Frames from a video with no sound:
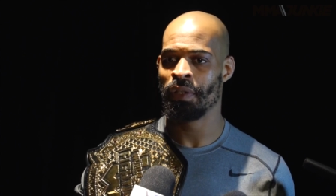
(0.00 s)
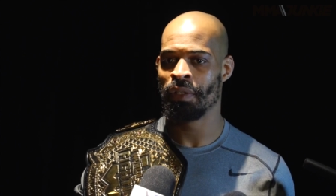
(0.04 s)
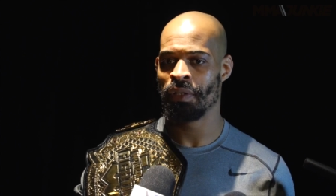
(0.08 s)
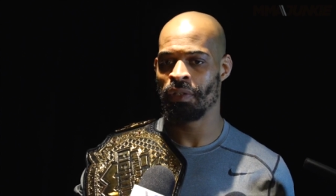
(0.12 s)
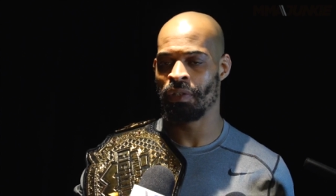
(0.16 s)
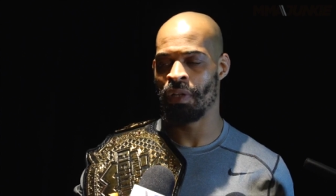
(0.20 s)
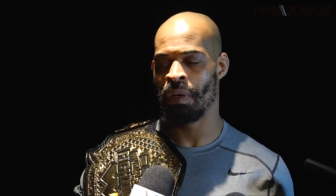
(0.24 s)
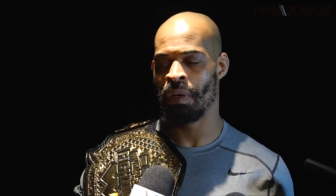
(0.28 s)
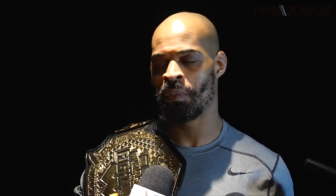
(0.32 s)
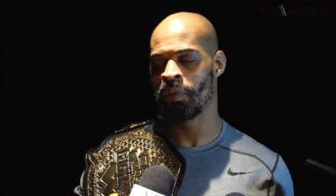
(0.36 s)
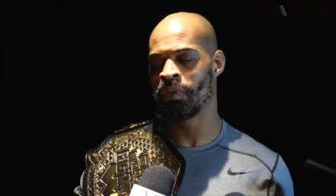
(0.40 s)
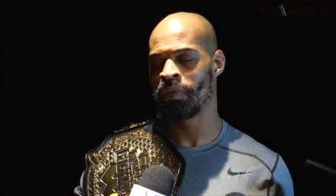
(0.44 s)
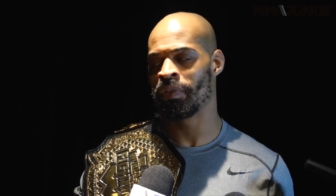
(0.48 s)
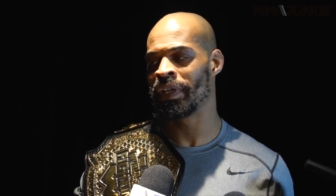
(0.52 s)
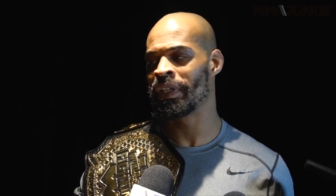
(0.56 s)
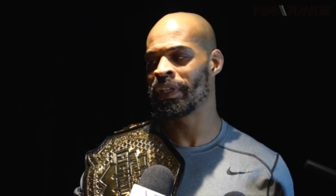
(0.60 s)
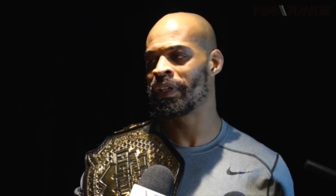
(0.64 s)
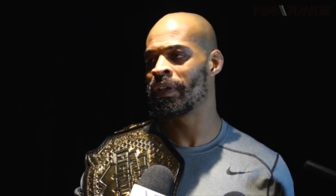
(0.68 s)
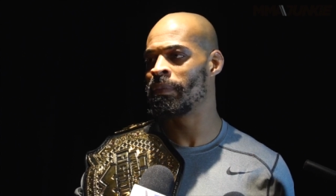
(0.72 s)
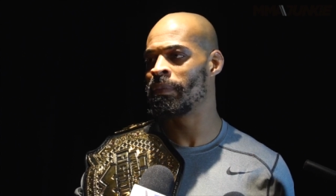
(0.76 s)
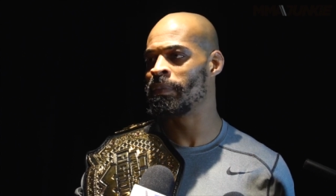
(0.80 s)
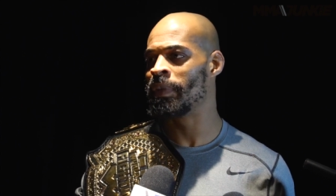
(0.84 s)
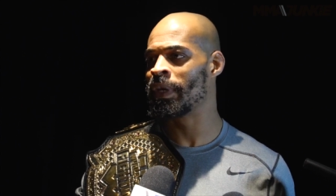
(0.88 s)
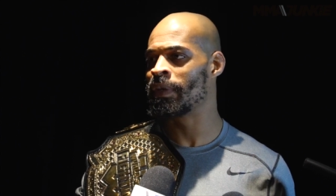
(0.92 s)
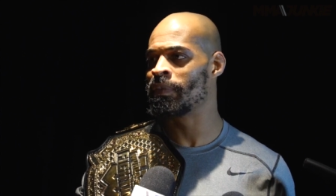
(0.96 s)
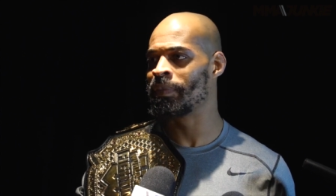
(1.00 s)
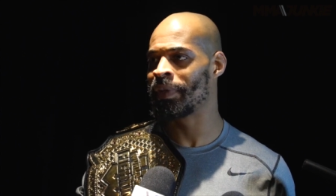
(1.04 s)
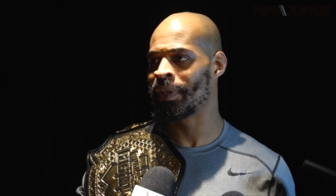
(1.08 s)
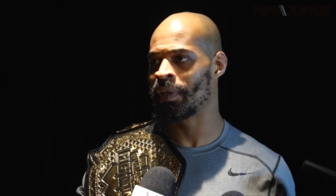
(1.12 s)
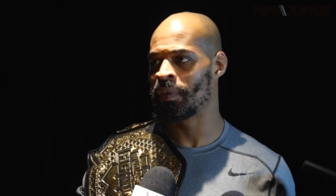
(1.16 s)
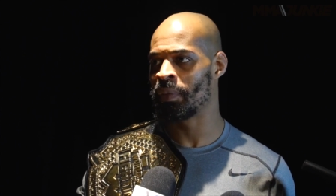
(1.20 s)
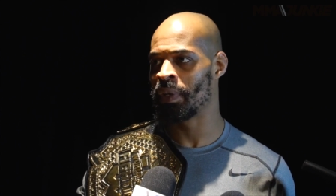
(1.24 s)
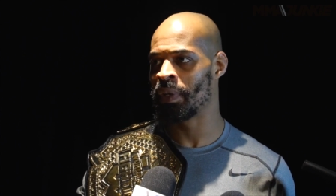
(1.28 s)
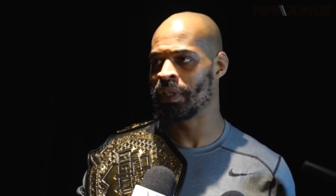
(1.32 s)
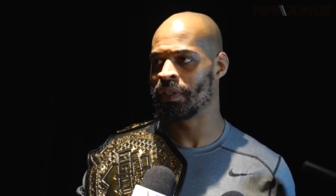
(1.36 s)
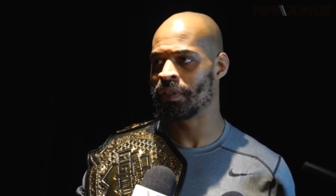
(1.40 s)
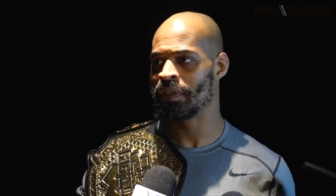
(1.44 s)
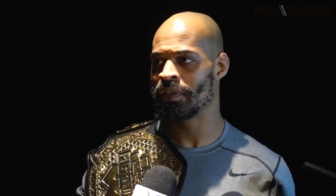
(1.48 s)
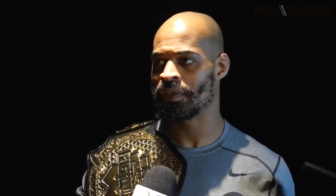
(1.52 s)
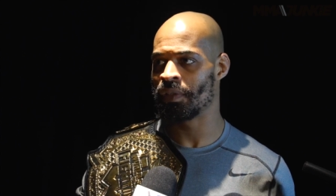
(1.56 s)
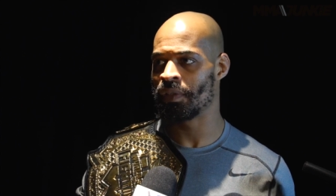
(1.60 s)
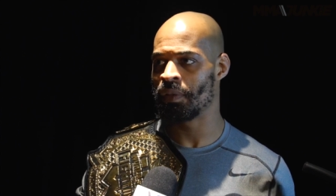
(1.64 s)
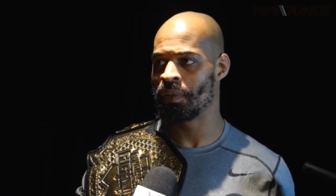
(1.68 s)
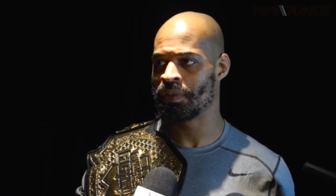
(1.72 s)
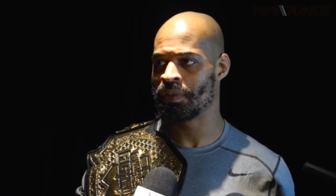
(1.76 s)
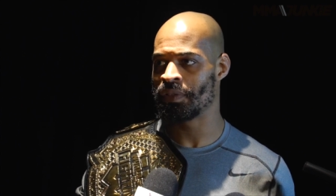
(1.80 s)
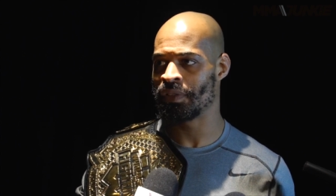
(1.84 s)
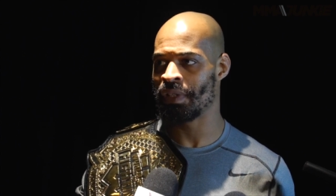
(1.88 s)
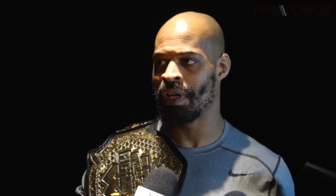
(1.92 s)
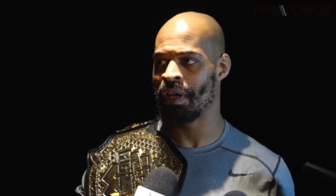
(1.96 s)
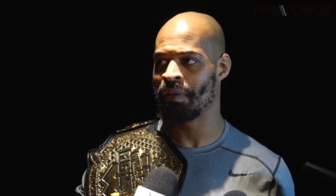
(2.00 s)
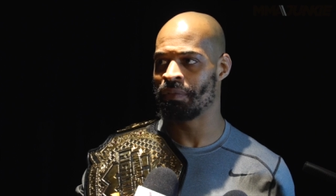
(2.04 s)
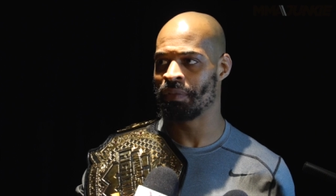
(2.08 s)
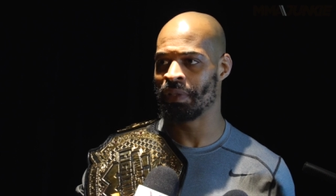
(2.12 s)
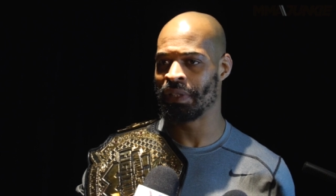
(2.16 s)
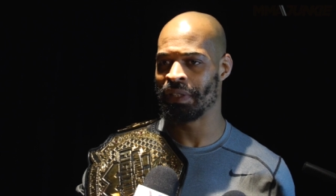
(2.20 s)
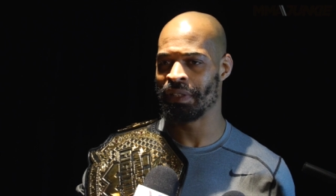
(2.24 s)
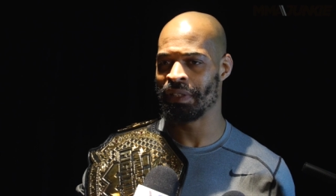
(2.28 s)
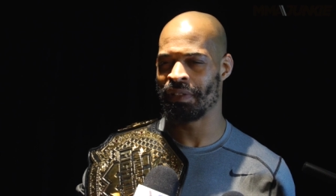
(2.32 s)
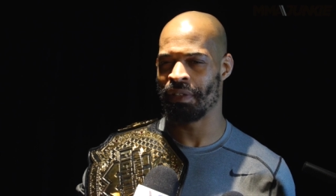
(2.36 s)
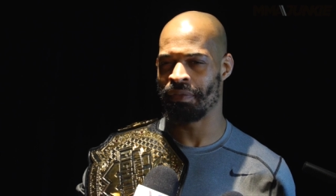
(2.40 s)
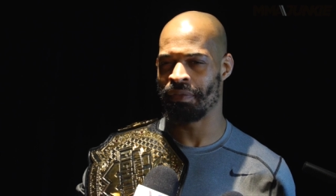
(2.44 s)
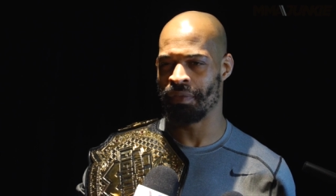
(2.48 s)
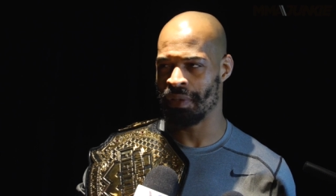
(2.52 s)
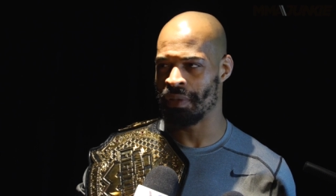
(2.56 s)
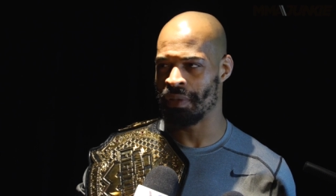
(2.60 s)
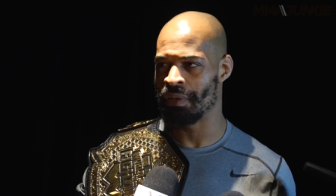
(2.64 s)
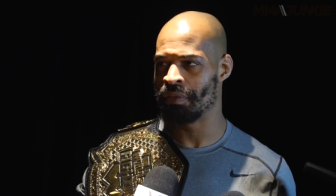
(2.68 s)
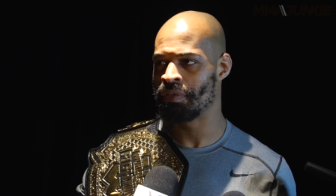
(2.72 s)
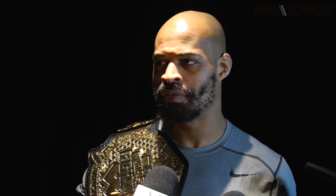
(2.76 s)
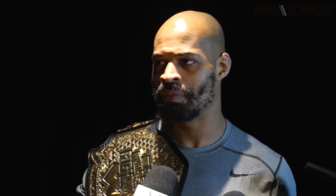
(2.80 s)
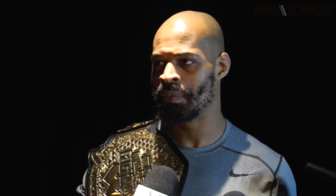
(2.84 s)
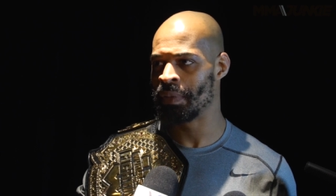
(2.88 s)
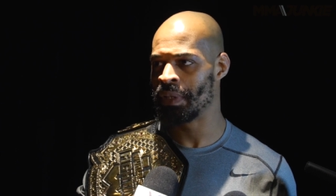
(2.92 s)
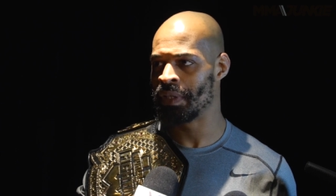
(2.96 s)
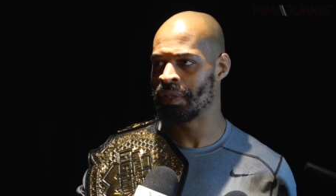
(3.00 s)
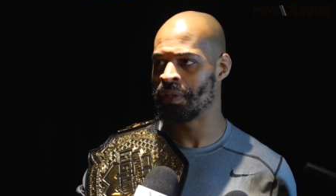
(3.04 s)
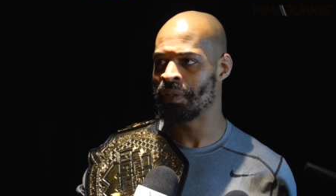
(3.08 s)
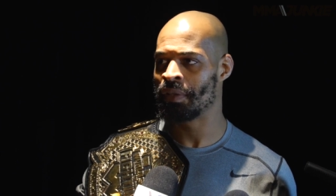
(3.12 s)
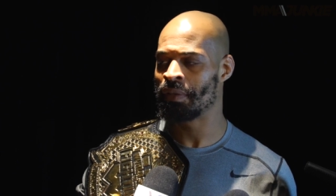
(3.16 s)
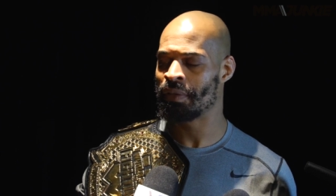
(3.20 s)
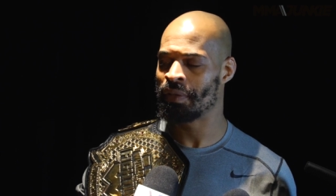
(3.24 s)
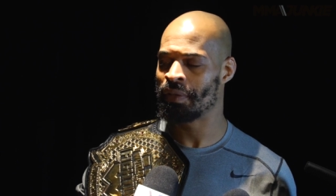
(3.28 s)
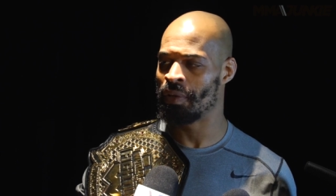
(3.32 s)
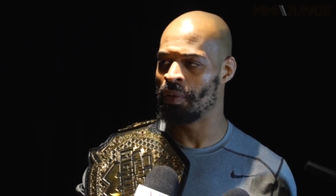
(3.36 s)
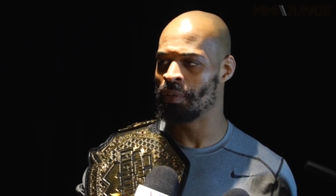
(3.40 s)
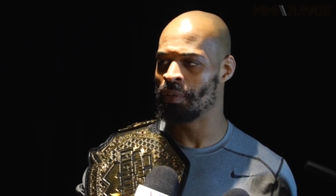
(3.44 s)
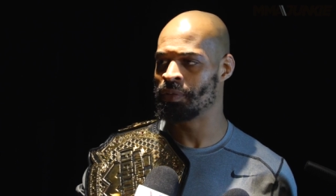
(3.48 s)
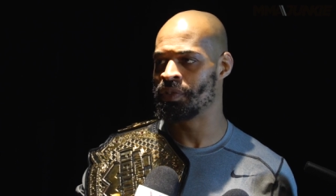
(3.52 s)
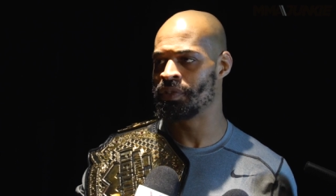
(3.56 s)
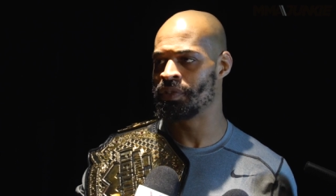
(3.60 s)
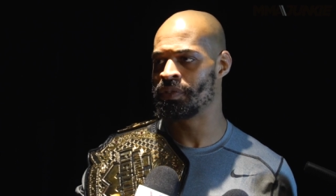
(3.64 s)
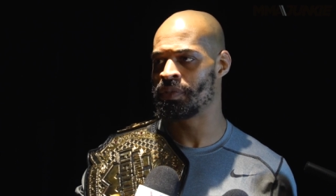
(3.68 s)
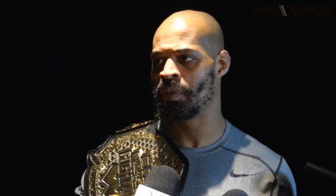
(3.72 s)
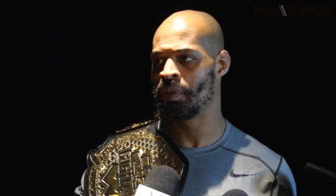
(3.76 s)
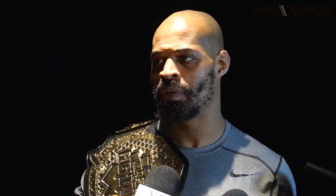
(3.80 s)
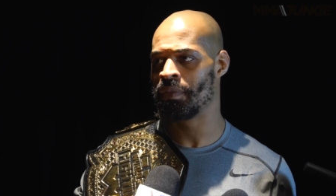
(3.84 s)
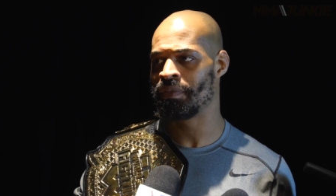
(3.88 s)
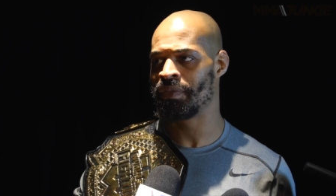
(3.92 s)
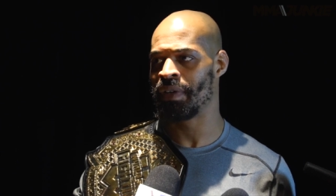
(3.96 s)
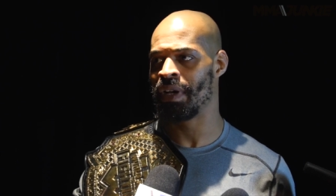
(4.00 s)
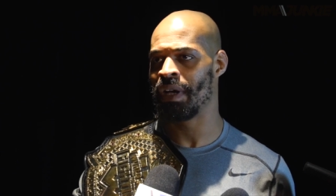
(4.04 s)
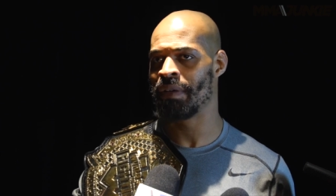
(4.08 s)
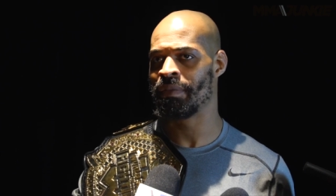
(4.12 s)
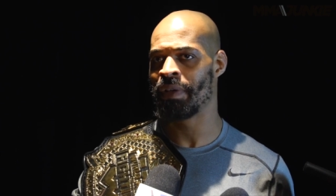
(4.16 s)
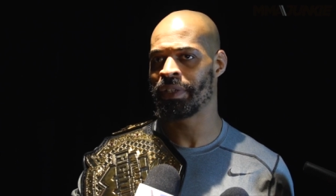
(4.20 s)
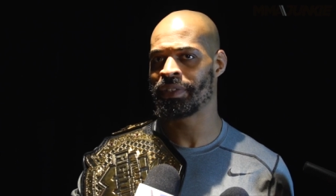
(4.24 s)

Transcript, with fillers: you know, I'm already a big middleweight, so it's not really difficult for me to go to 205.